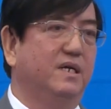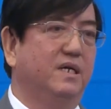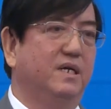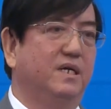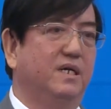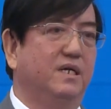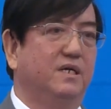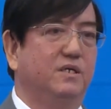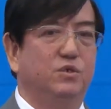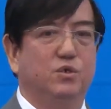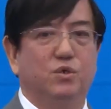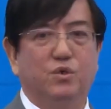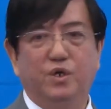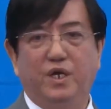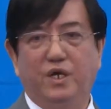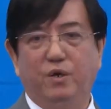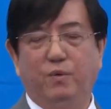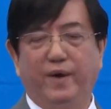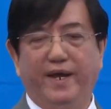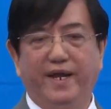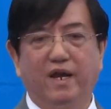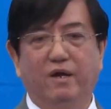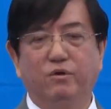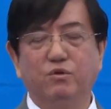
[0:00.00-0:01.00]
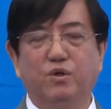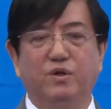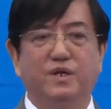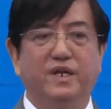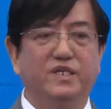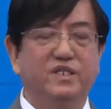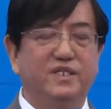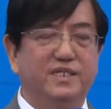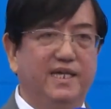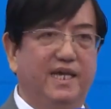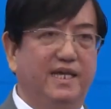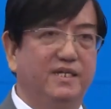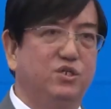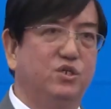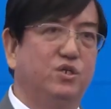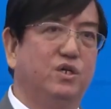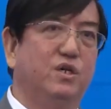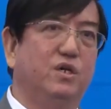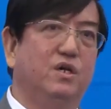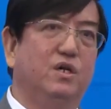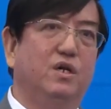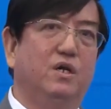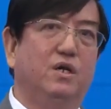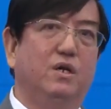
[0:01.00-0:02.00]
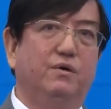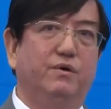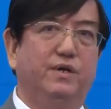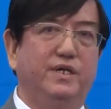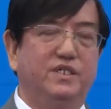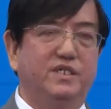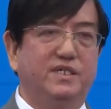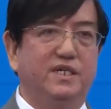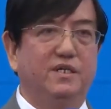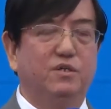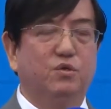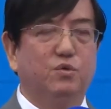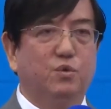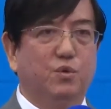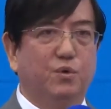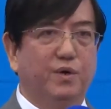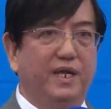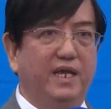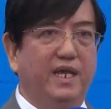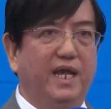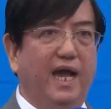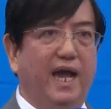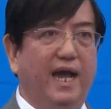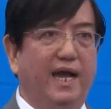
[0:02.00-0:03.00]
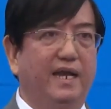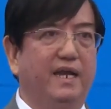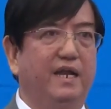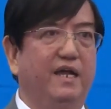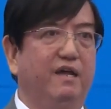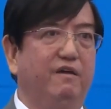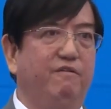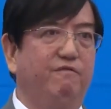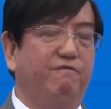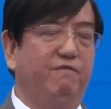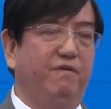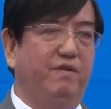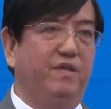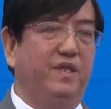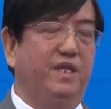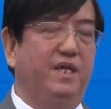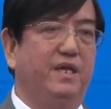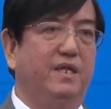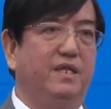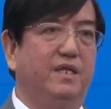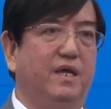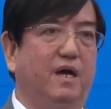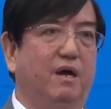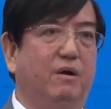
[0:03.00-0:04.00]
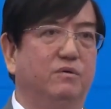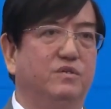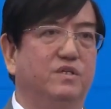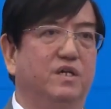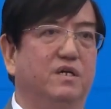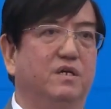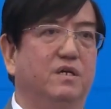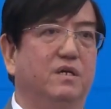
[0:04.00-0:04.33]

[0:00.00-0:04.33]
So he went out to the stage, received 350,000,